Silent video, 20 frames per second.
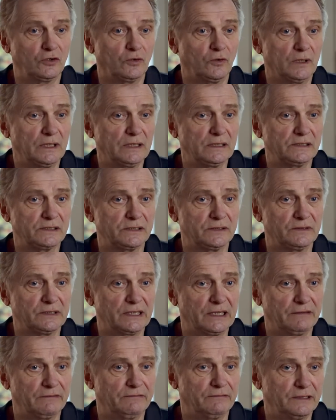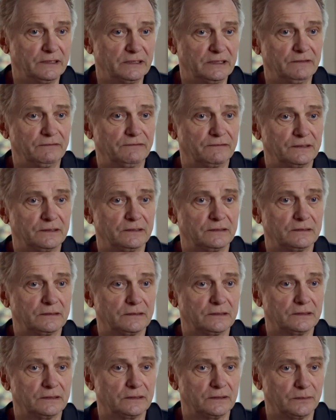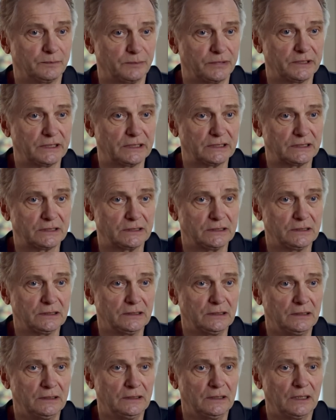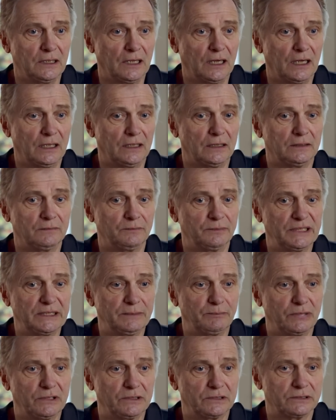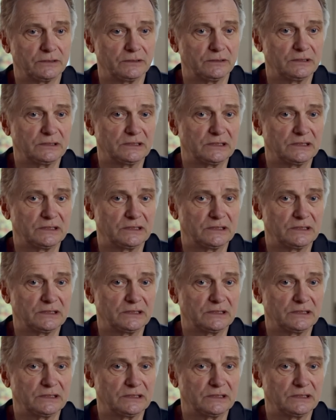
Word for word: drawings on every different uh, operation, how people should